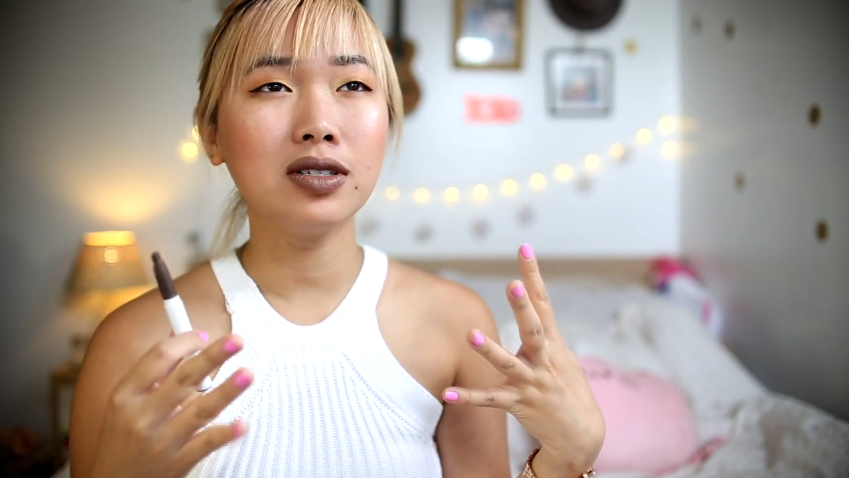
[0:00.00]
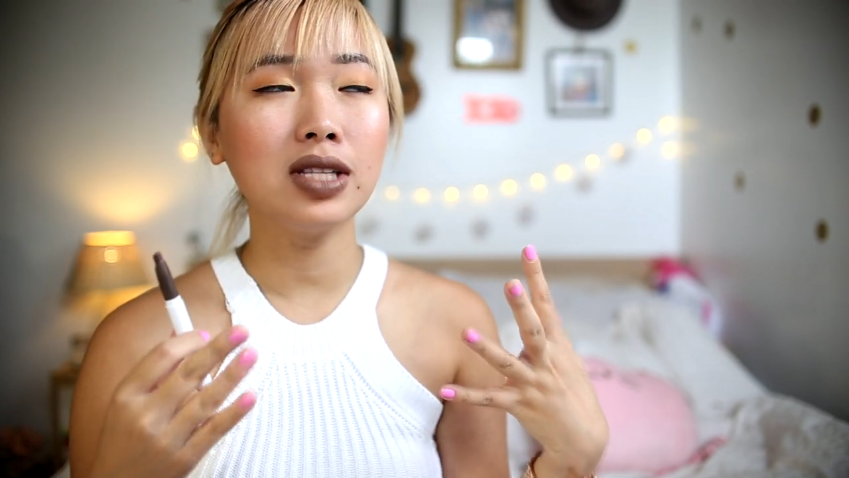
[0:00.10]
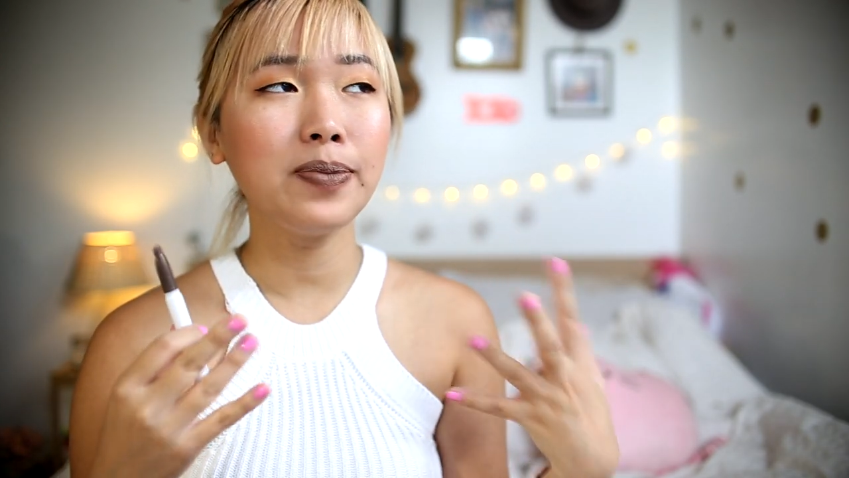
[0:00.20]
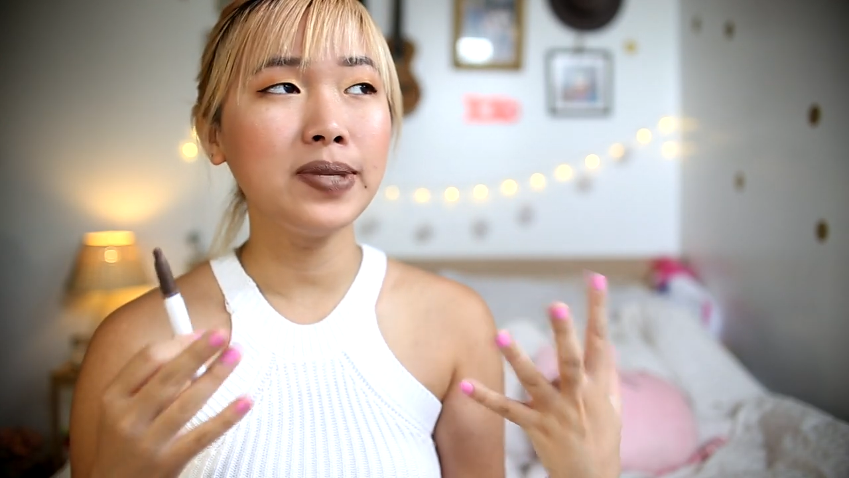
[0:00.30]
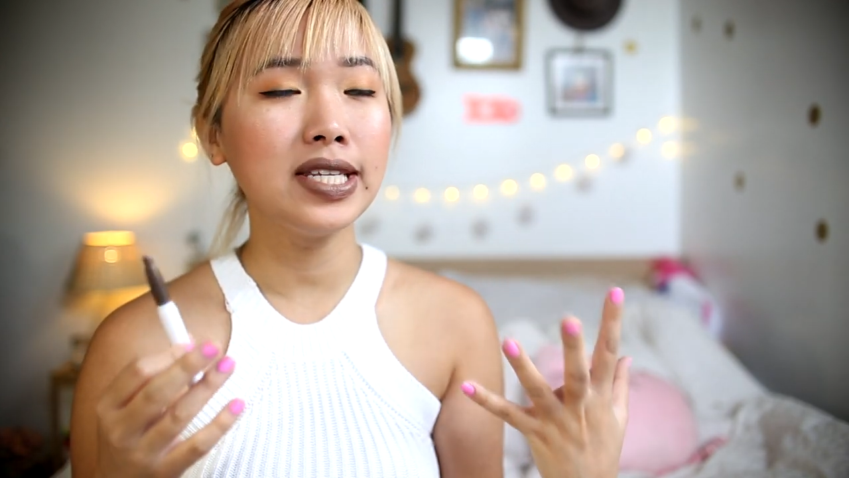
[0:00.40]

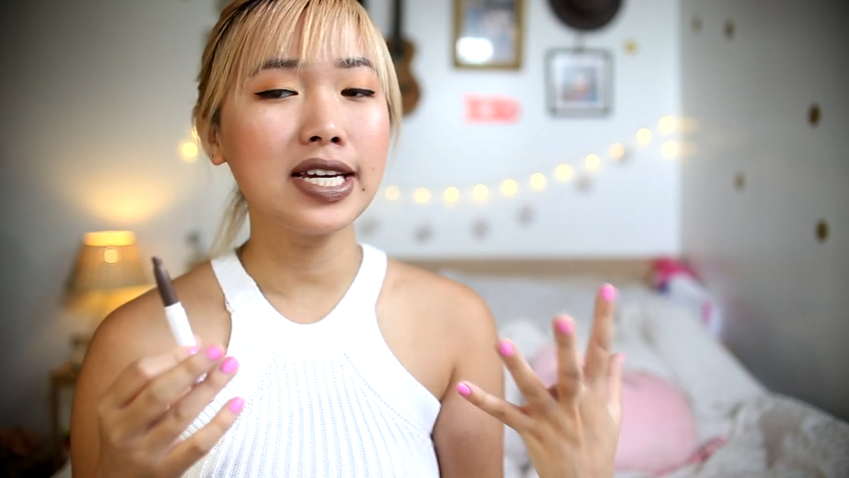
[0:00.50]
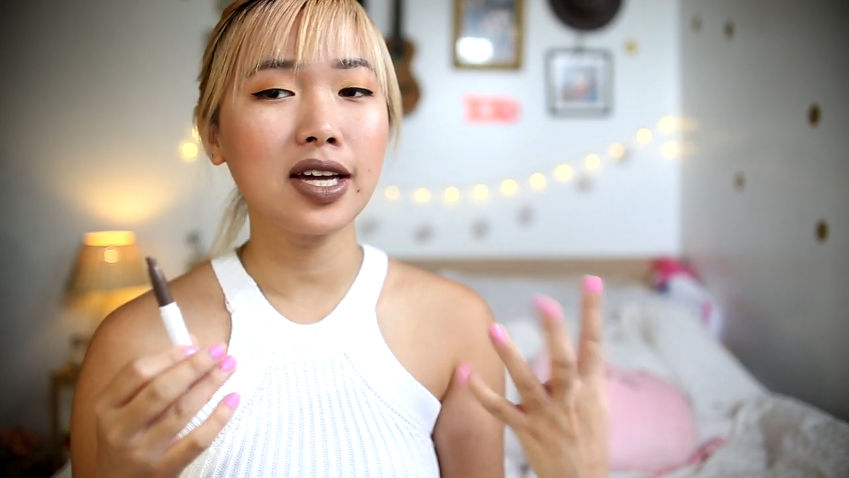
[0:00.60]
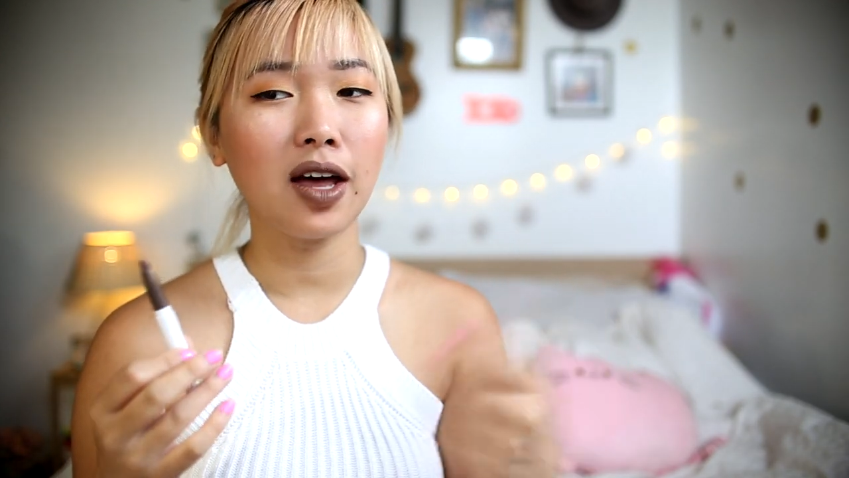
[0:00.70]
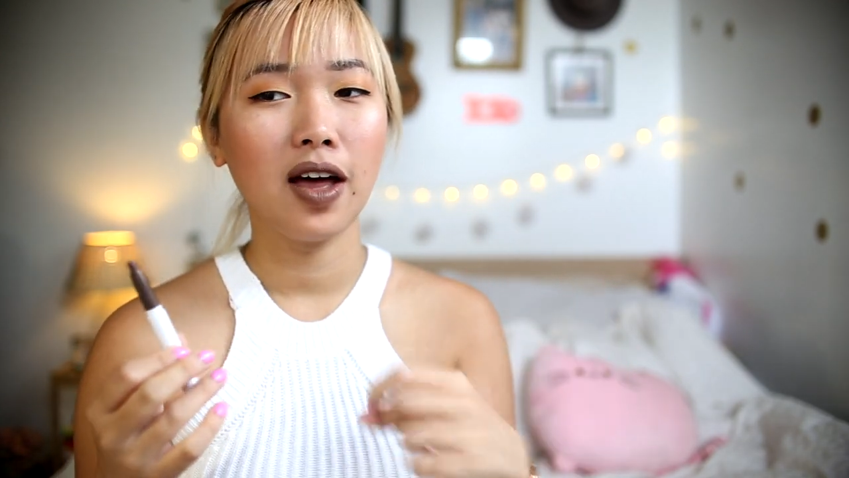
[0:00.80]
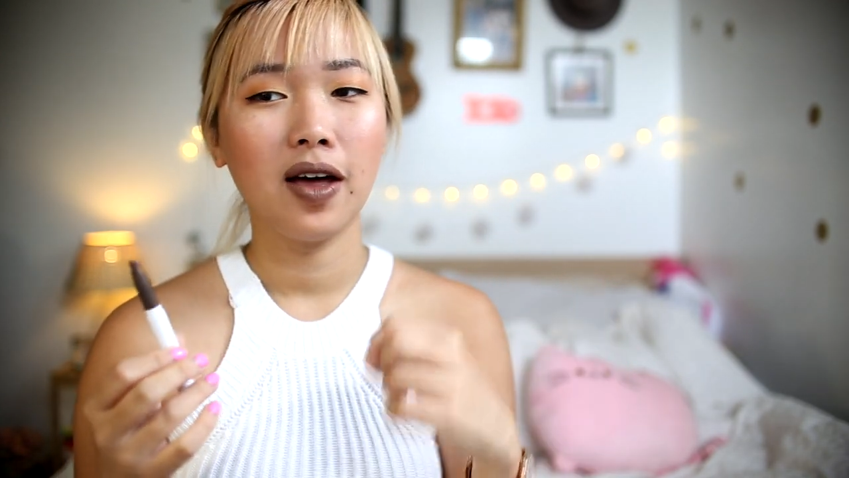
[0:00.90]

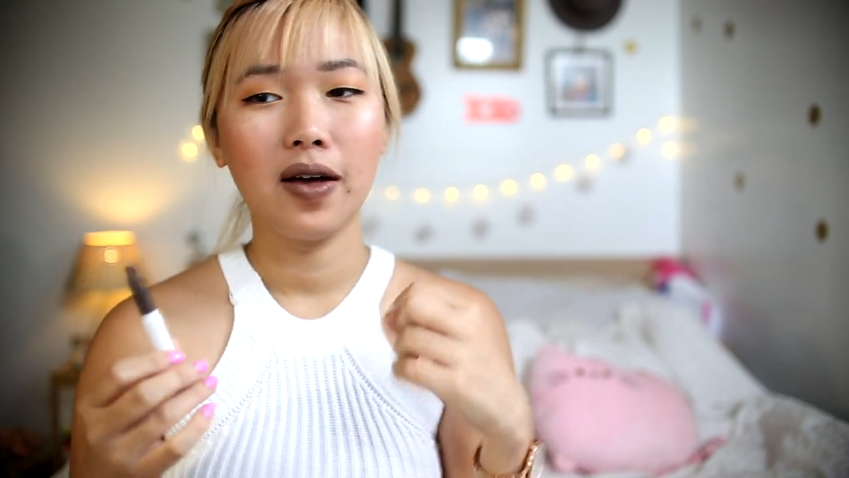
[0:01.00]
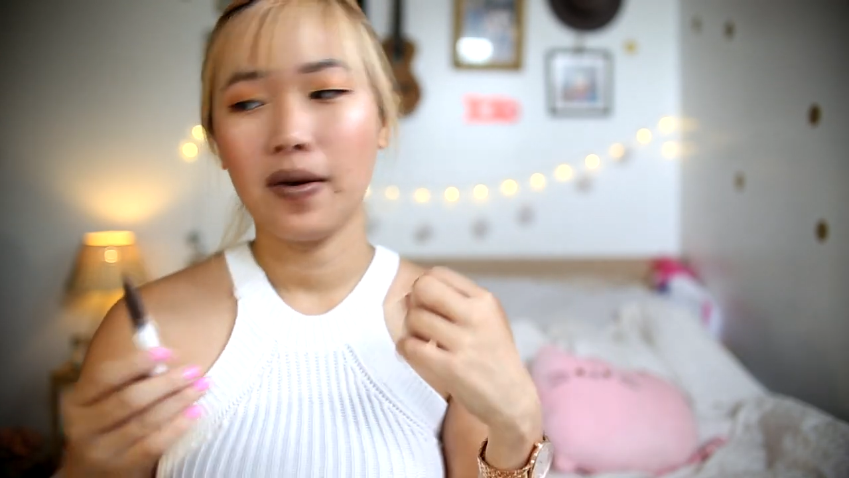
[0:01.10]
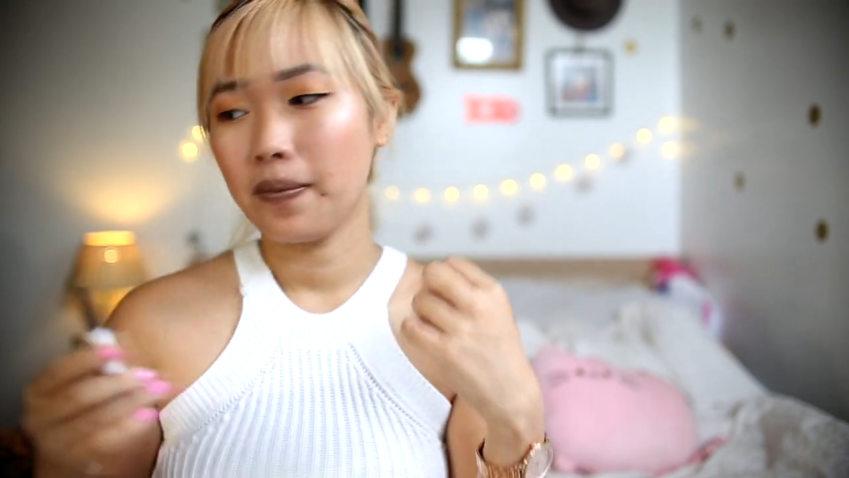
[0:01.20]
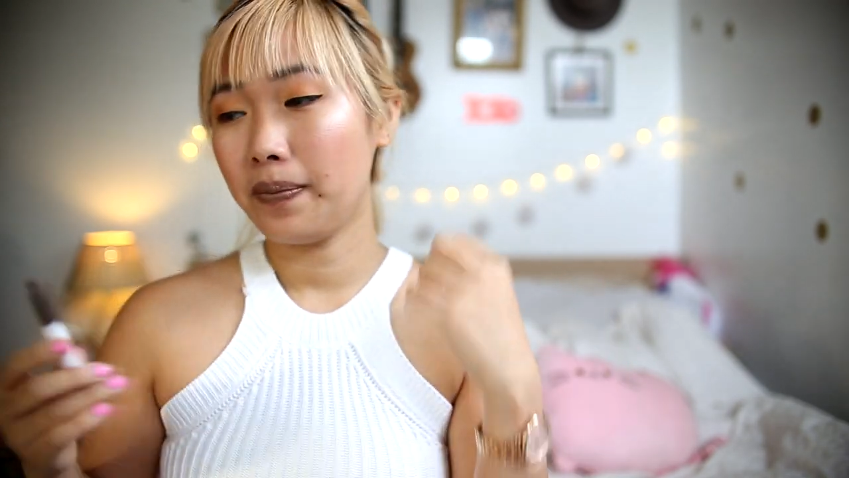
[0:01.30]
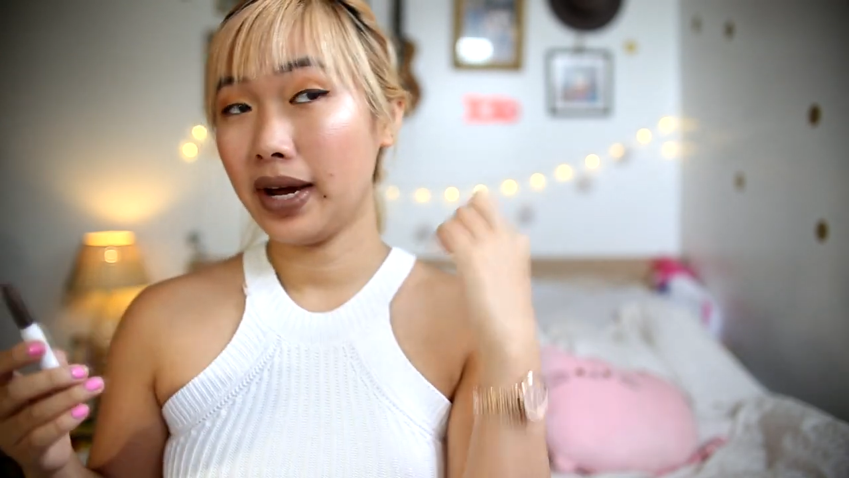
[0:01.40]
lipstick
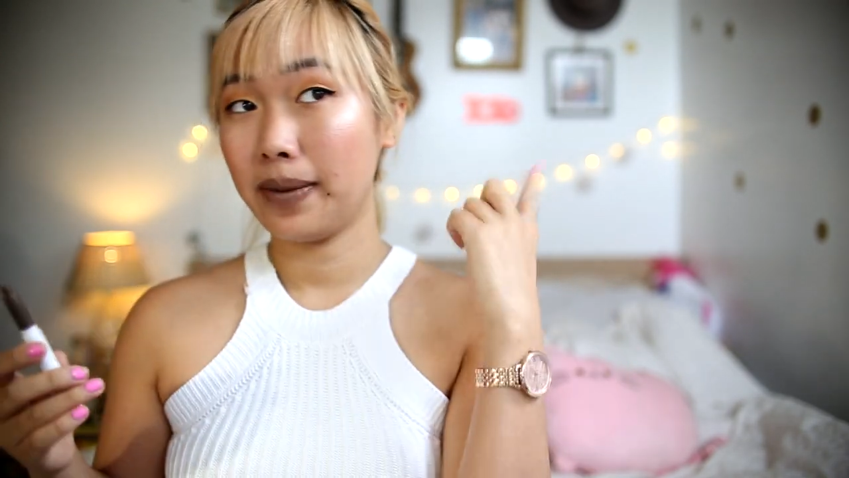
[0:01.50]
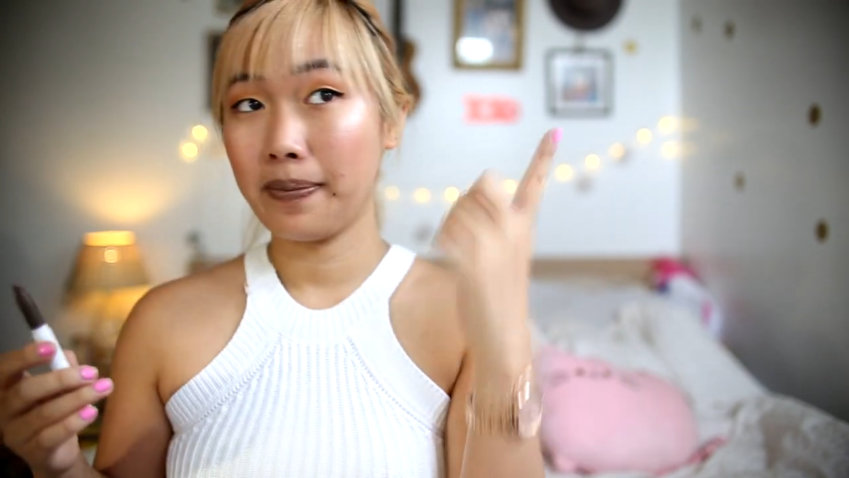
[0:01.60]
but